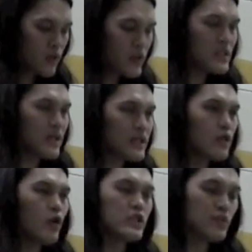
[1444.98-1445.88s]
so we decided
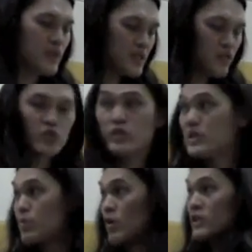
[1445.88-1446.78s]
to launch the Peaceful
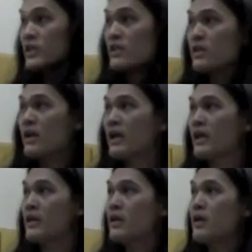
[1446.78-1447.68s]
Streets Project.
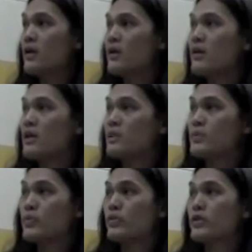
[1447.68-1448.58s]
And it's
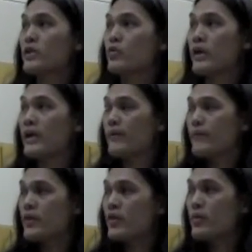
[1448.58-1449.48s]
been really
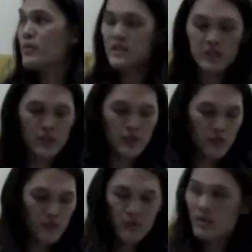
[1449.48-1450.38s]
great. You know, the
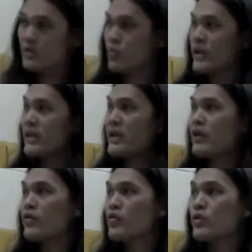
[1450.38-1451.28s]
mission is right
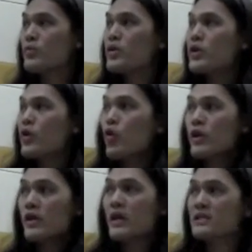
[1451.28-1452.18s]
there. Through community
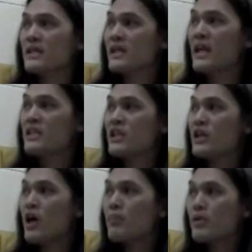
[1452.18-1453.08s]
organizing, engaging in
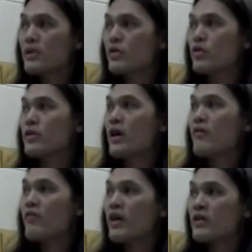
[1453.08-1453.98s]
non-political and
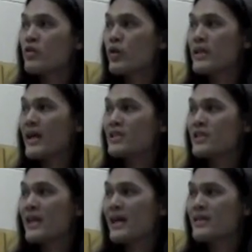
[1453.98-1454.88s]
non-violent direct
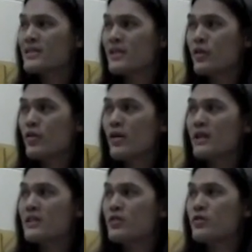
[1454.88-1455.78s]
action tactics, and
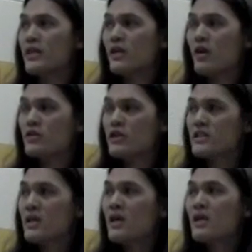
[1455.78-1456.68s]
utilizing new
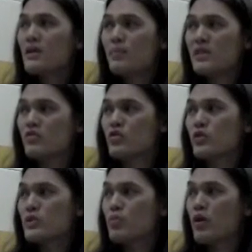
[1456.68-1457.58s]
technologies, the Peaceful
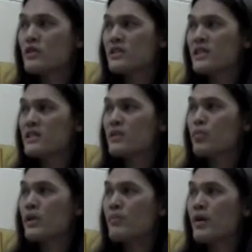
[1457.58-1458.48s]
Streets Project seeks to
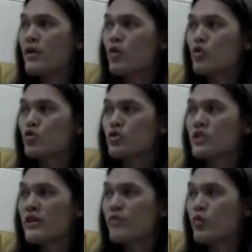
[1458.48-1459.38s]
bring about a cultural
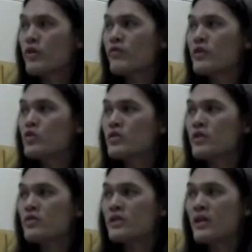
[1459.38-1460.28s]
shift where individuals
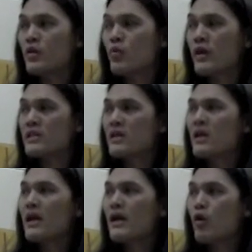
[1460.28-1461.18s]
understand their rights
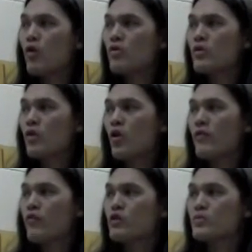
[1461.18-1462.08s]
and hold
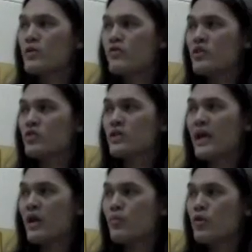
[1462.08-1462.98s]
law enforcement officials
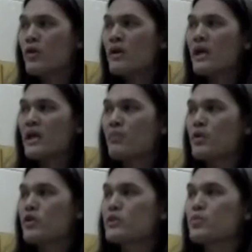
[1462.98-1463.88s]
accountable, and
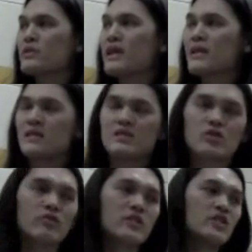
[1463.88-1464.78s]
communities protect and
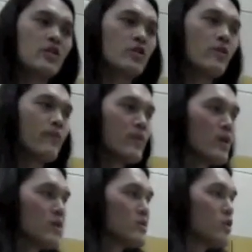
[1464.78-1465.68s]
serve each other.
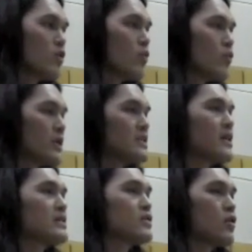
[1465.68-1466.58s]
So we
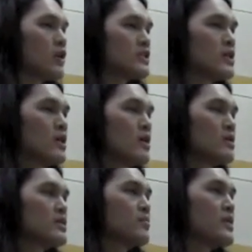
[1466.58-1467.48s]
decided to launch
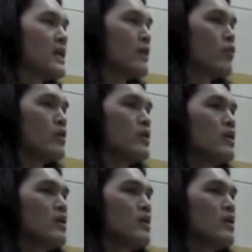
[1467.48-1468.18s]
something that would